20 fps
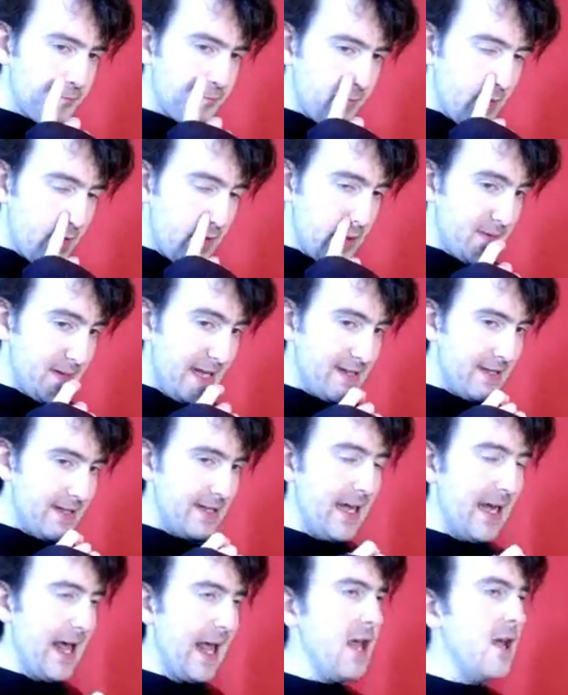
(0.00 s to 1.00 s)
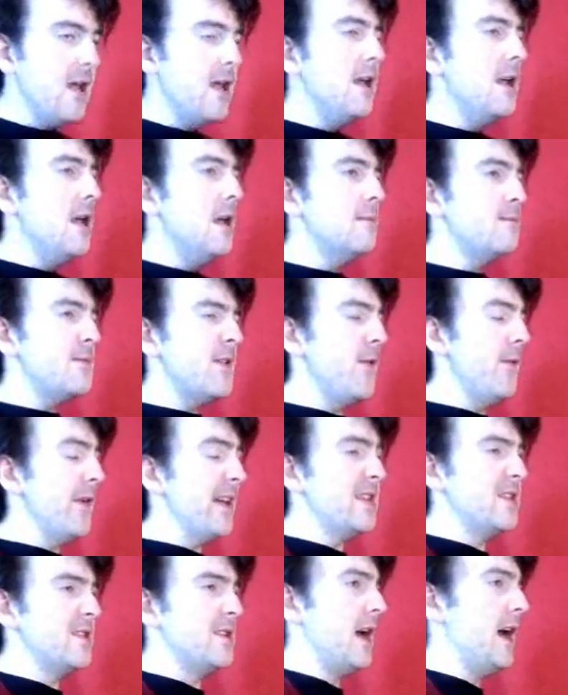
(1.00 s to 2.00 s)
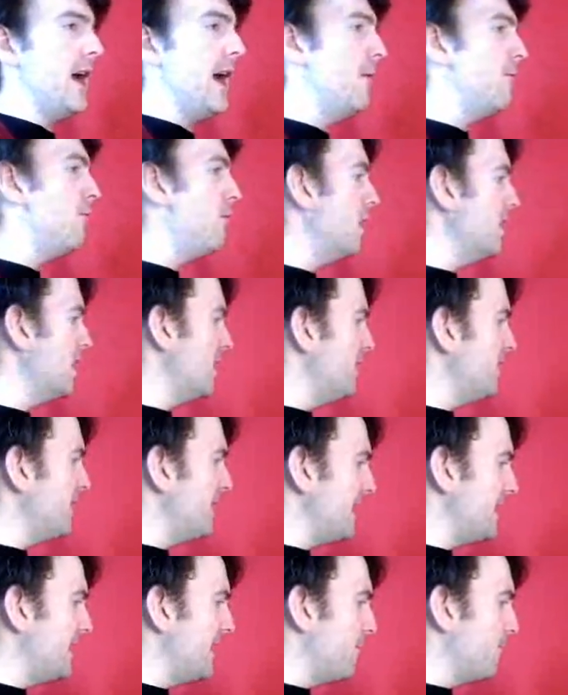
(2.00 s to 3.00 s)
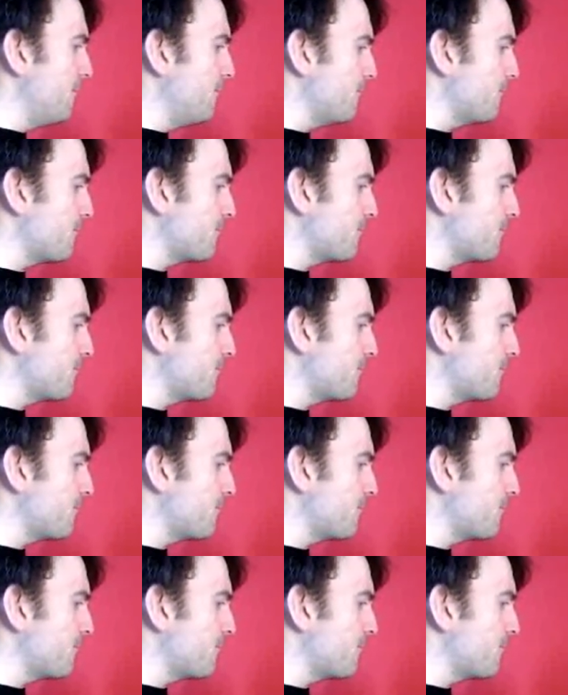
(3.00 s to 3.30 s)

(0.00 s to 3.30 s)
that took place today. Before we start, what are you feeling?